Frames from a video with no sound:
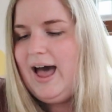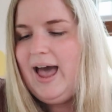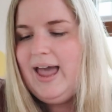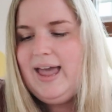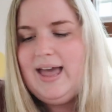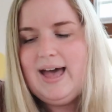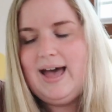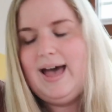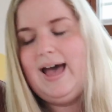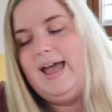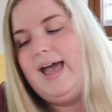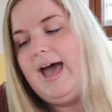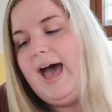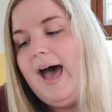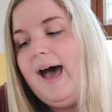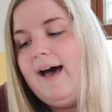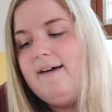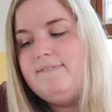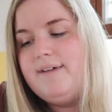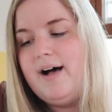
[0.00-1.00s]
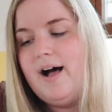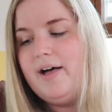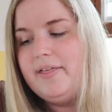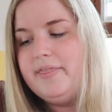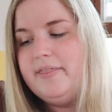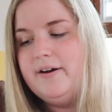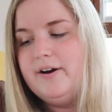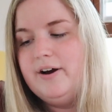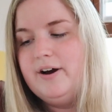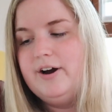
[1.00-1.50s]
I have
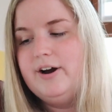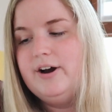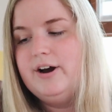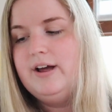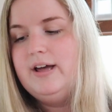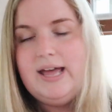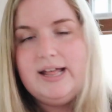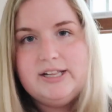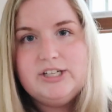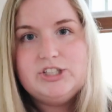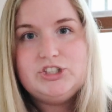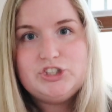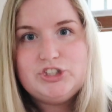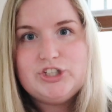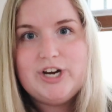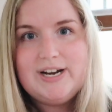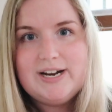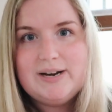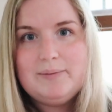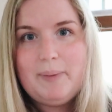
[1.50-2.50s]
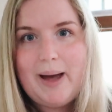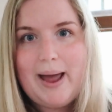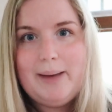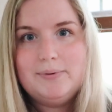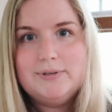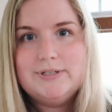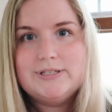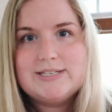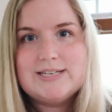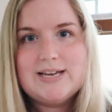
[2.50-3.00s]
other illustrated
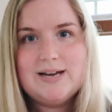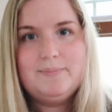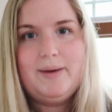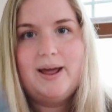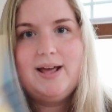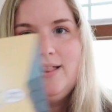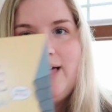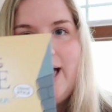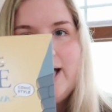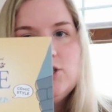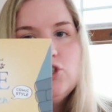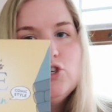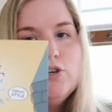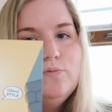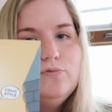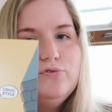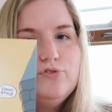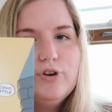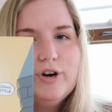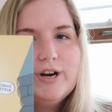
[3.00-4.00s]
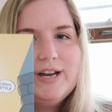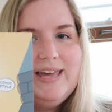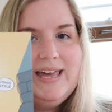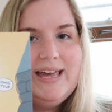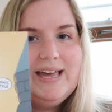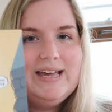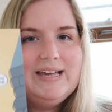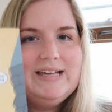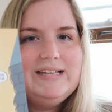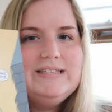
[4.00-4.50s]
Bibles in my classroom for
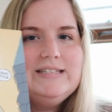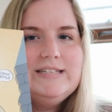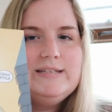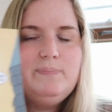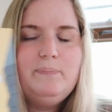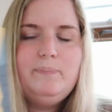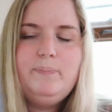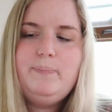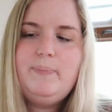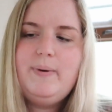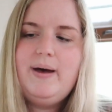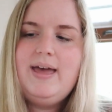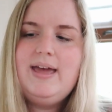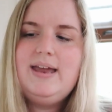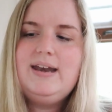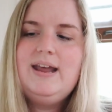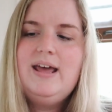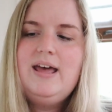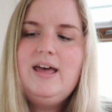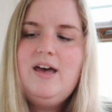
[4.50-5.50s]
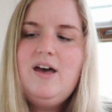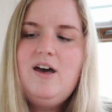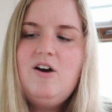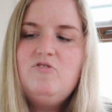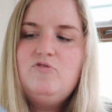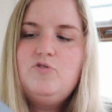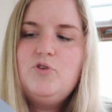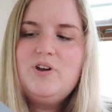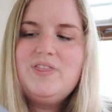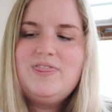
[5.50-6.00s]
kids, but
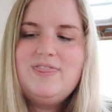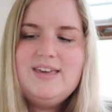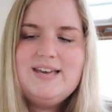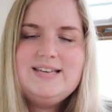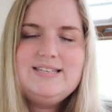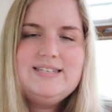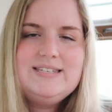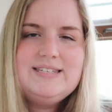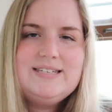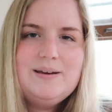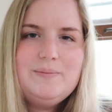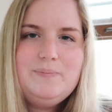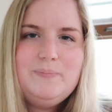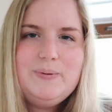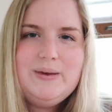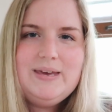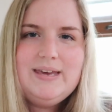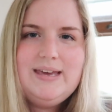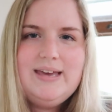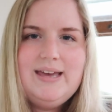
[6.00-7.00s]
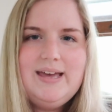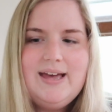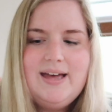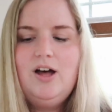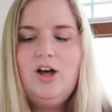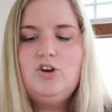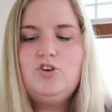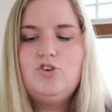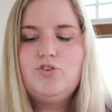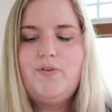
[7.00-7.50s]
for this to be
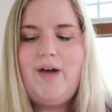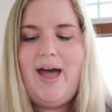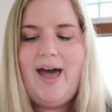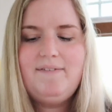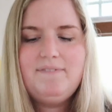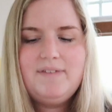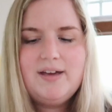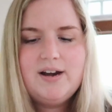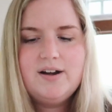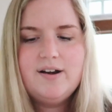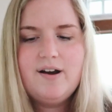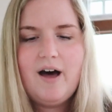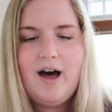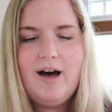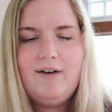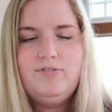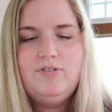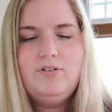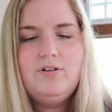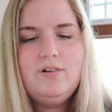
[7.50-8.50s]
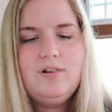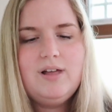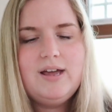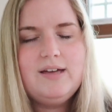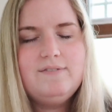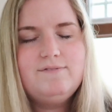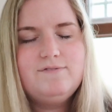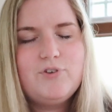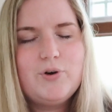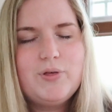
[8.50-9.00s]
a graphic novel
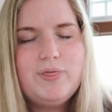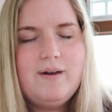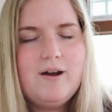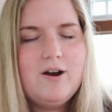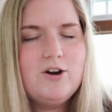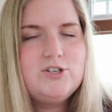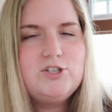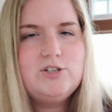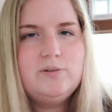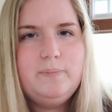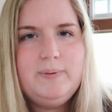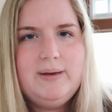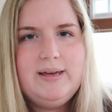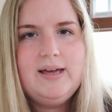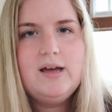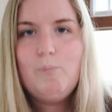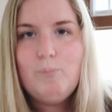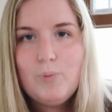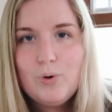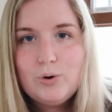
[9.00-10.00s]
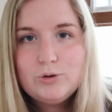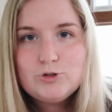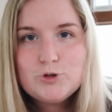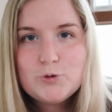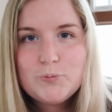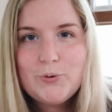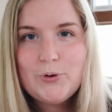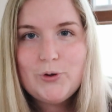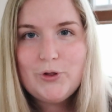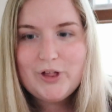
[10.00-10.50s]
and for there to be
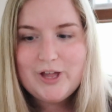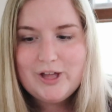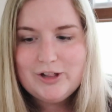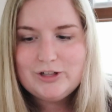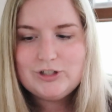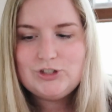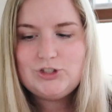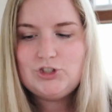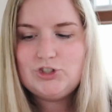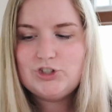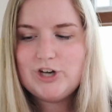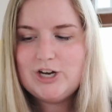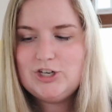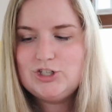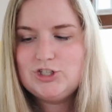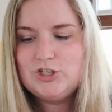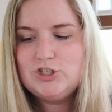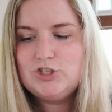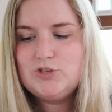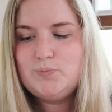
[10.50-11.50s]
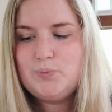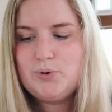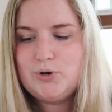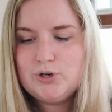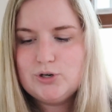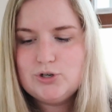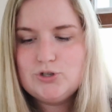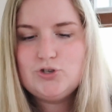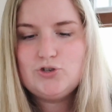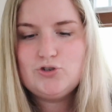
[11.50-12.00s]
multiple illustrations
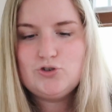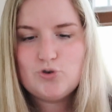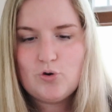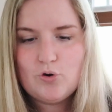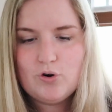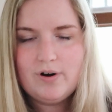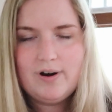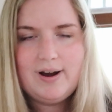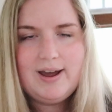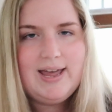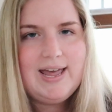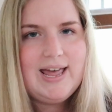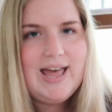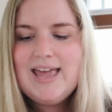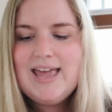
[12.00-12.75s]
per story